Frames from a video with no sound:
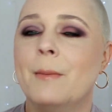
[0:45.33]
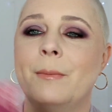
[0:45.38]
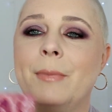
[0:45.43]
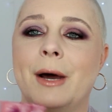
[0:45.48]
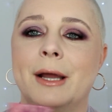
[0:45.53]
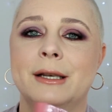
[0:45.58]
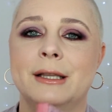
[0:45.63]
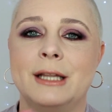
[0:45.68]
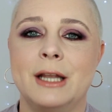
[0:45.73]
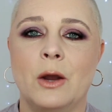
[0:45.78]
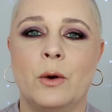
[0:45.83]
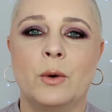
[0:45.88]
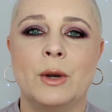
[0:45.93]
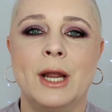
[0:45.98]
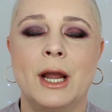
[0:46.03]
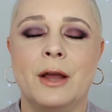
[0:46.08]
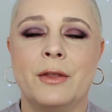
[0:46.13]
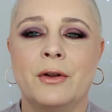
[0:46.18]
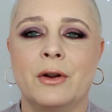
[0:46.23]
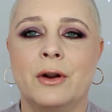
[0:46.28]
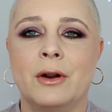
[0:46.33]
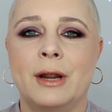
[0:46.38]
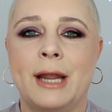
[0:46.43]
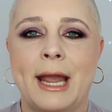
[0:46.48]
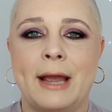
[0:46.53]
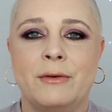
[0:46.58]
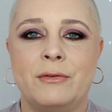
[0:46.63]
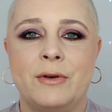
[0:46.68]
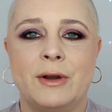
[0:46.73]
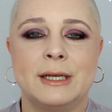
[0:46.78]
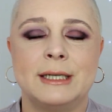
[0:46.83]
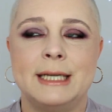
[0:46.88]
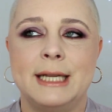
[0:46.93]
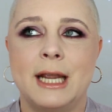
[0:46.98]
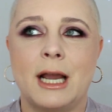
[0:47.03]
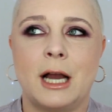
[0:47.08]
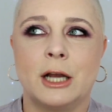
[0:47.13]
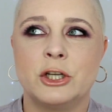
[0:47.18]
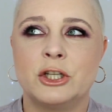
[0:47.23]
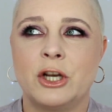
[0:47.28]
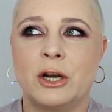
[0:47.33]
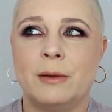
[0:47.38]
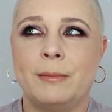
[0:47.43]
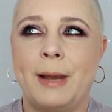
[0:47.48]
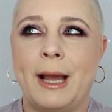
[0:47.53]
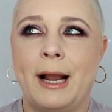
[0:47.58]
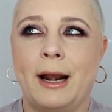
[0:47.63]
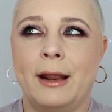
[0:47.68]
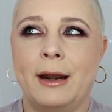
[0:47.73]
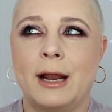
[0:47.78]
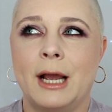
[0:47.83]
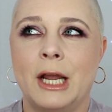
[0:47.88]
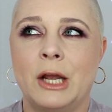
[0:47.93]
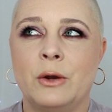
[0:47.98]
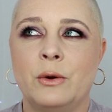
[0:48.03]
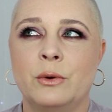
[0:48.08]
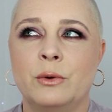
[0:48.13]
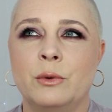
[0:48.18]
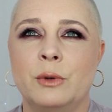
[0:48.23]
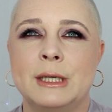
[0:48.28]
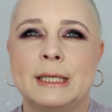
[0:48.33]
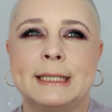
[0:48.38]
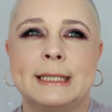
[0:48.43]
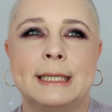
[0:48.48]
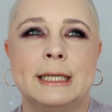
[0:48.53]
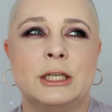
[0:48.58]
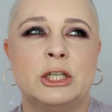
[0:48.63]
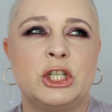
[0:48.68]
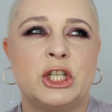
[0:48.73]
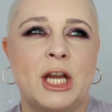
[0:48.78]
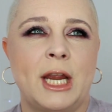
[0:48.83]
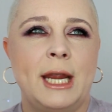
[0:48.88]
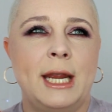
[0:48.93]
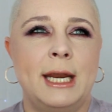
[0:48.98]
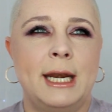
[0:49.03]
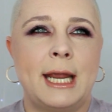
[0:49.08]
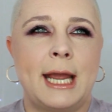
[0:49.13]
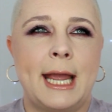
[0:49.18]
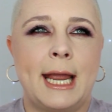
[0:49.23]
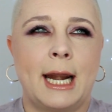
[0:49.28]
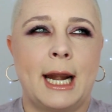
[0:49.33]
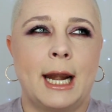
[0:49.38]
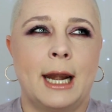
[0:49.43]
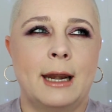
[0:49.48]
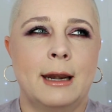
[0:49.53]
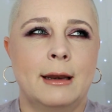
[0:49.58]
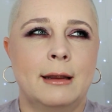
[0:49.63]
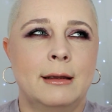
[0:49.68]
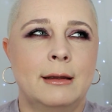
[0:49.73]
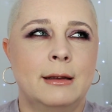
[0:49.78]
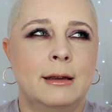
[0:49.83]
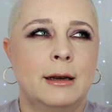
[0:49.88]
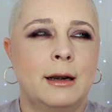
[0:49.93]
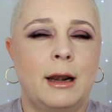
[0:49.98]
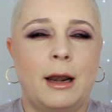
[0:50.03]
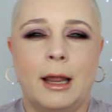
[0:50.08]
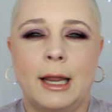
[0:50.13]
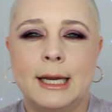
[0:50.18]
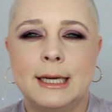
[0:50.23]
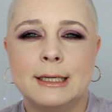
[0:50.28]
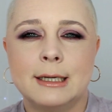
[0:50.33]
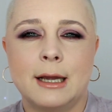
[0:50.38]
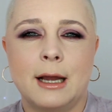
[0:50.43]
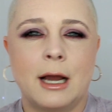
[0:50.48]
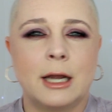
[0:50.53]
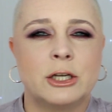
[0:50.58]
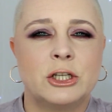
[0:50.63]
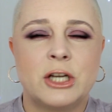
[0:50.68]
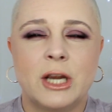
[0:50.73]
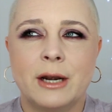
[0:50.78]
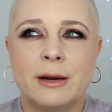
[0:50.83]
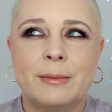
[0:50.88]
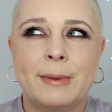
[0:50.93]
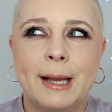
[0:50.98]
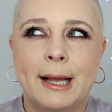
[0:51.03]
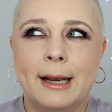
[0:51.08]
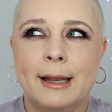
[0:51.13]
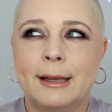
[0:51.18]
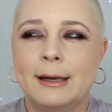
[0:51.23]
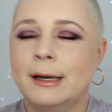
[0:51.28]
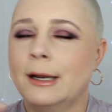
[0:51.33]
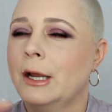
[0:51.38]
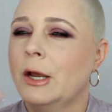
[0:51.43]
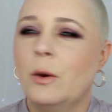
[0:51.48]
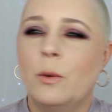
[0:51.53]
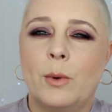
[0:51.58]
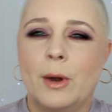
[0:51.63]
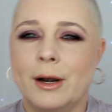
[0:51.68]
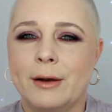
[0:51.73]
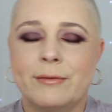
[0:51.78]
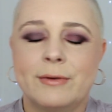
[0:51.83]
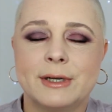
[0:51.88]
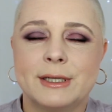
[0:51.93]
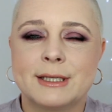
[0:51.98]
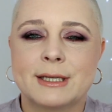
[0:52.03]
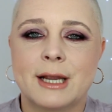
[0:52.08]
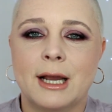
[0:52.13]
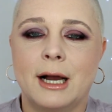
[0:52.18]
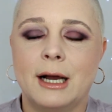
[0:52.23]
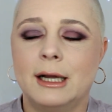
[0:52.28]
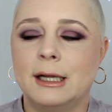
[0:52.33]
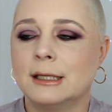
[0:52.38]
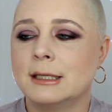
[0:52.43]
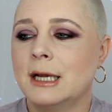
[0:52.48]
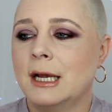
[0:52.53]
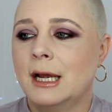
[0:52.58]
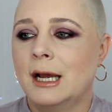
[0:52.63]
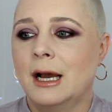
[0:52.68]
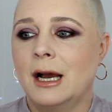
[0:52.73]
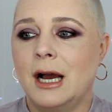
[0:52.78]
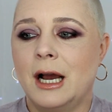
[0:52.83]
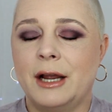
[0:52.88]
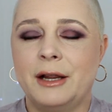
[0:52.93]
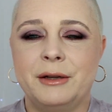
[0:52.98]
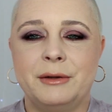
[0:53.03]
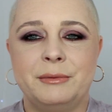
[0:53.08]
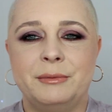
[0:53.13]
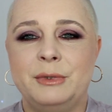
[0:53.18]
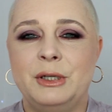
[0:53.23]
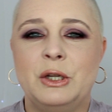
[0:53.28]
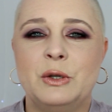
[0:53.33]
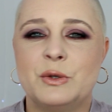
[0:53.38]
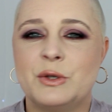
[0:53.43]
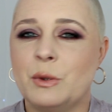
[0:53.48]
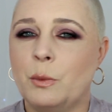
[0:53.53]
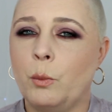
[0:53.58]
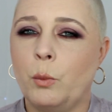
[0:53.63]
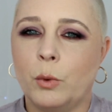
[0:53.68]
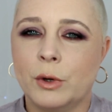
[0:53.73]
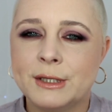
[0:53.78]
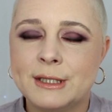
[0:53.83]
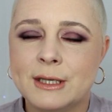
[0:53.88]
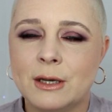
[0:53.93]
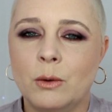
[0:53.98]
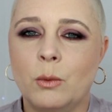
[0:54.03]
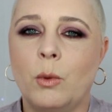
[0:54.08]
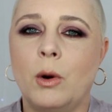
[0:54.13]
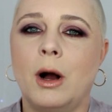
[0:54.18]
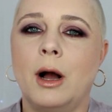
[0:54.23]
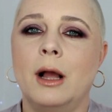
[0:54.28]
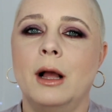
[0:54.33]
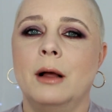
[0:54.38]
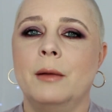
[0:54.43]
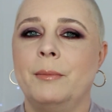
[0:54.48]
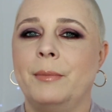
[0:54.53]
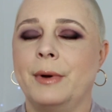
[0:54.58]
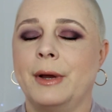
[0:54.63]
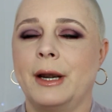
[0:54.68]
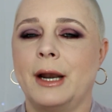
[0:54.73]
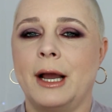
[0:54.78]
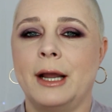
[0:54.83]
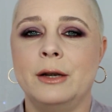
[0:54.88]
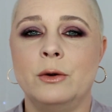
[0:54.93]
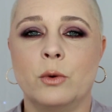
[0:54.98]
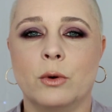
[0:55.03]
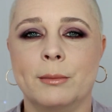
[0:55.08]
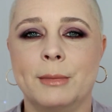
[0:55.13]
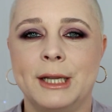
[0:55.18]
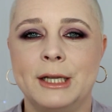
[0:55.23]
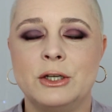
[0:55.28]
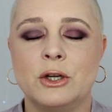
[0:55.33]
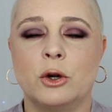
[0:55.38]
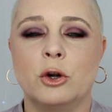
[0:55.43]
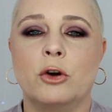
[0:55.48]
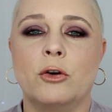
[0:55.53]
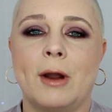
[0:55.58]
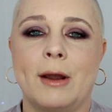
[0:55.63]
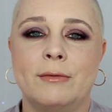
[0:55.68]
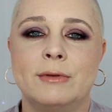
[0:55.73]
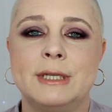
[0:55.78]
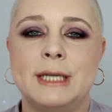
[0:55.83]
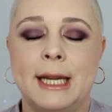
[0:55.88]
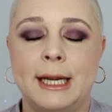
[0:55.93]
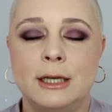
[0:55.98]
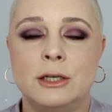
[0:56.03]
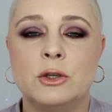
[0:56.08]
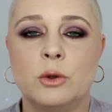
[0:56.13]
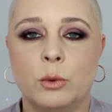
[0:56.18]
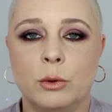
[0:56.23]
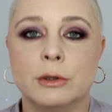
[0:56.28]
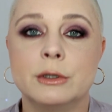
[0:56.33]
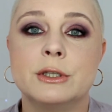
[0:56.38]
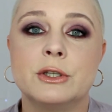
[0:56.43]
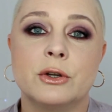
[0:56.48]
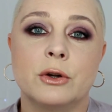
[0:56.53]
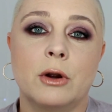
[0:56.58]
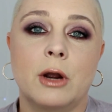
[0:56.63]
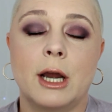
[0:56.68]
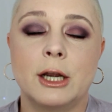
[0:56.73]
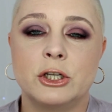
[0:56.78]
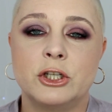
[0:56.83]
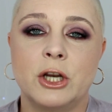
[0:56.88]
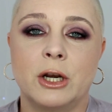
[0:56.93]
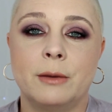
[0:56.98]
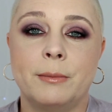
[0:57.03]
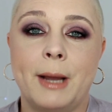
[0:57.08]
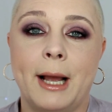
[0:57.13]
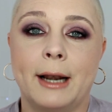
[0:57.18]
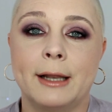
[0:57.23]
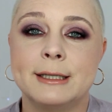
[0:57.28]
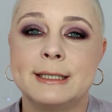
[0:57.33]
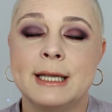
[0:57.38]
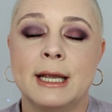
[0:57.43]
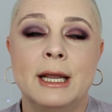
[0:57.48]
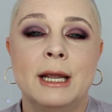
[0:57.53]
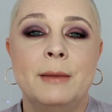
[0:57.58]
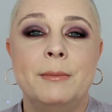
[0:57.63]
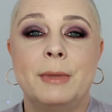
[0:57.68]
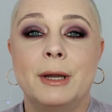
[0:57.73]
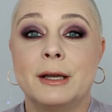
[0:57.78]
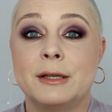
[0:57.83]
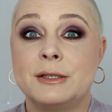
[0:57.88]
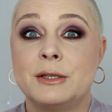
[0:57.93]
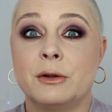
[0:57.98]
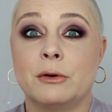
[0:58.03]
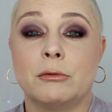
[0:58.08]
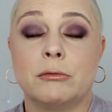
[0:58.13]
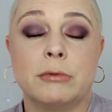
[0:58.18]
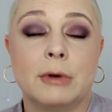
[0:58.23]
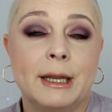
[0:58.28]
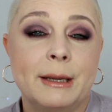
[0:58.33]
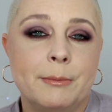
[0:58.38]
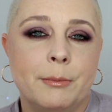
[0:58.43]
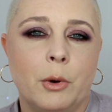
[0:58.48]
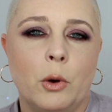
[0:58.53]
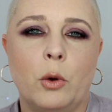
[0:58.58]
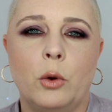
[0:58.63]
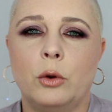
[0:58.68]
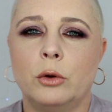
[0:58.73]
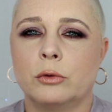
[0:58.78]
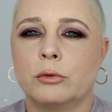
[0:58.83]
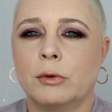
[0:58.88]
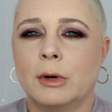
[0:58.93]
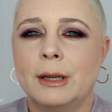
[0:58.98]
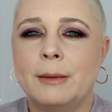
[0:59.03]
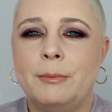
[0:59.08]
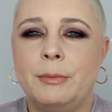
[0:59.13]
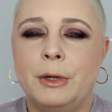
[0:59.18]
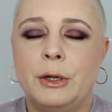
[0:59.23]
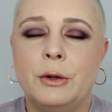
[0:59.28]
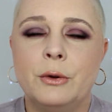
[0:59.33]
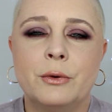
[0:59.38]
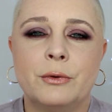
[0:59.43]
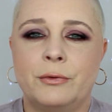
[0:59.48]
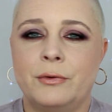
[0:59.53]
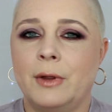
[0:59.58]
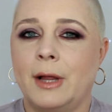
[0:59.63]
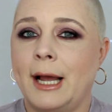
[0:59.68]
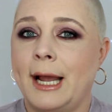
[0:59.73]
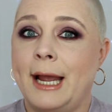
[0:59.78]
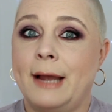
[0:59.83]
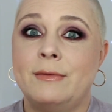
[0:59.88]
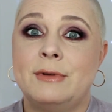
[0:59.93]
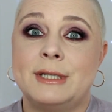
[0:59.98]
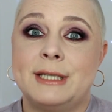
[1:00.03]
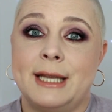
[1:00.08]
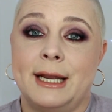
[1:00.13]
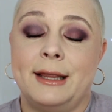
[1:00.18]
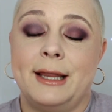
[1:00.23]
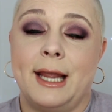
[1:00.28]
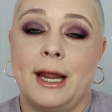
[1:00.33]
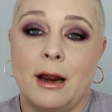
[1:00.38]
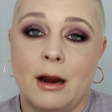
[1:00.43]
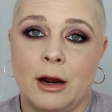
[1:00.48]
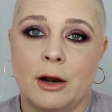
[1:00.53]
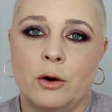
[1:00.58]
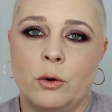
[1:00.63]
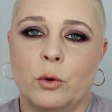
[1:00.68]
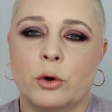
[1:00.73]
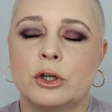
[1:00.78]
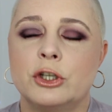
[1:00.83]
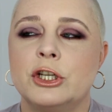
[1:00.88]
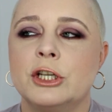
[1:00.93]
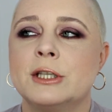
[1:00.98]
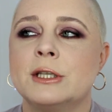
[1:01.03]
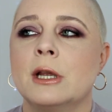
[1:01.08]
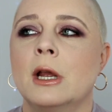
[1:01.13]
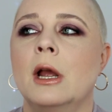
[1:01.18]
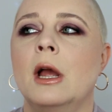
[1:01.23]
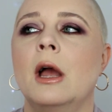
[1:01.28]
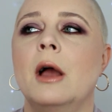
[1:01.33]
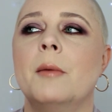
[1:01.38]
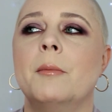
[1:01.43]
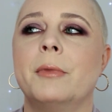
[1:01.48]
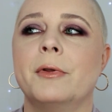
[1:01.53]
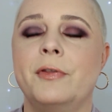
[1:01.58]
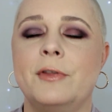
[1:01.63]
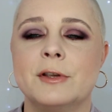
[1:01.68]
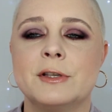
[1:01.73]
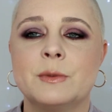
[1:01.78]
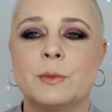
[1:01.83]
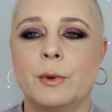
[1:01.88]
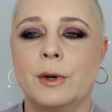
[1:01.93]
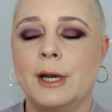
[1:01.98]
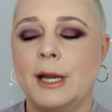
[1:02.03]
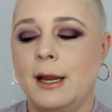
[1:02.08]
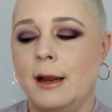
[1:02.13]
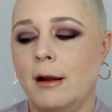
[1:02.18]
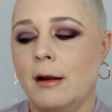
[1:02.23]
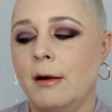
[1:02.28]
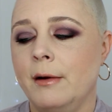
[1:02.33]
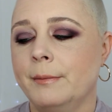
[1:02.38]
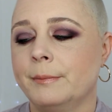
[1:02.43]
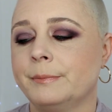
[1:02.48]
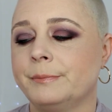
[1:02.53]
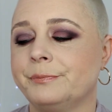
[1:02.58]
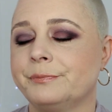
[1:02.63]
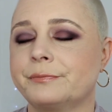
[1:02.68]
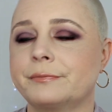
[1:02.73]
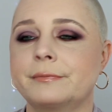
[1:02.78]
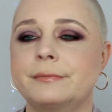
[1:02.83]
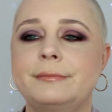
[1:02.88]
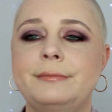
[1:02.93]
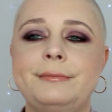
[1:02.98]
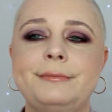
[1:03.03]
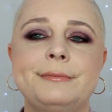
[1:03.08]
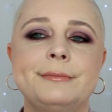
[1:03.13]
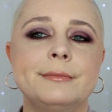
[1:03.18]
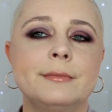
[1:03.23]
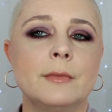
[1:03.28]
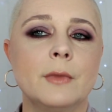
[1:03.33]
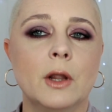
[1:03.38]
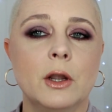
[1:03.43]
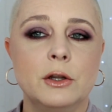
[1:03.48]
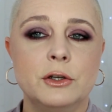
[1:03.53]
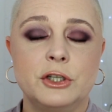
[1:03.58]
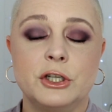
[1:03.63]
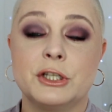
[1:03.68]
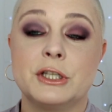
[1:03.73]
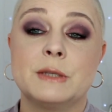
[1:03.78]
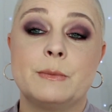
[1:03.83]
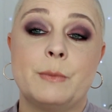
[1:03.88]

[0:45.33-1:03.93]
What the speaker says: But the only other Kat Von D eyeshadow palette I own is the shade and light eyeshadow palette, whatever it's called. I use it once in a while, but I normally don't gravitate towards her eyeshadow palettes because they're really bold, really beautiful. I have to say they are gorgeous, but this one here just